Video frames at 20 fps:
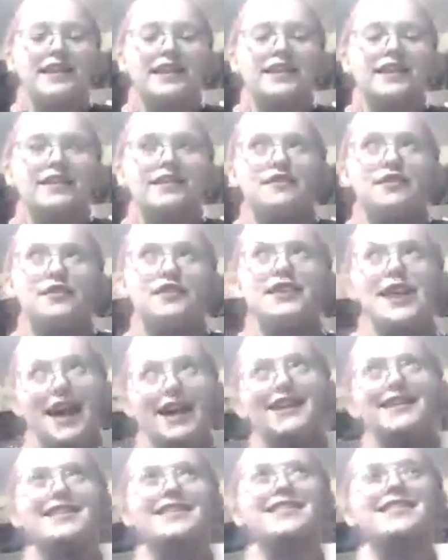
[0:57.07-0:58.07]
So the
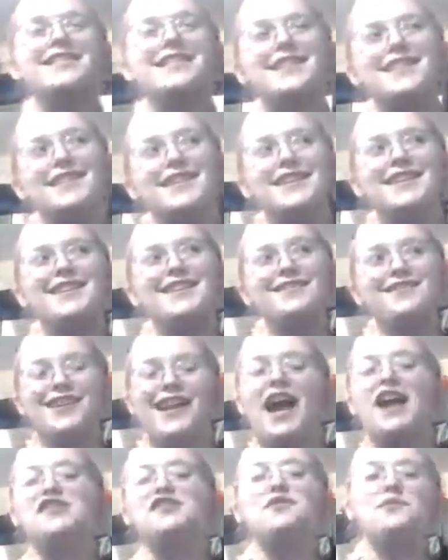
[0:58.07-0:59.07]
next
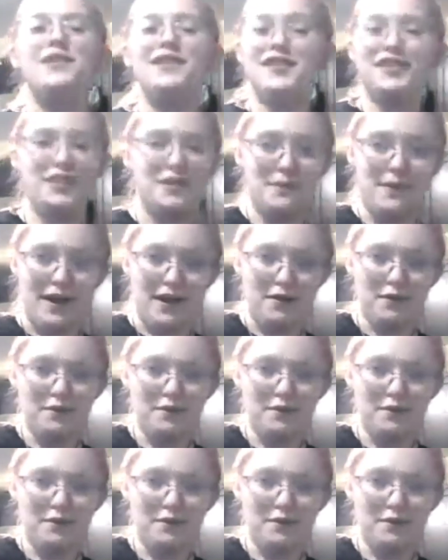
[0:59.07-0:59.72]
reaction we learned about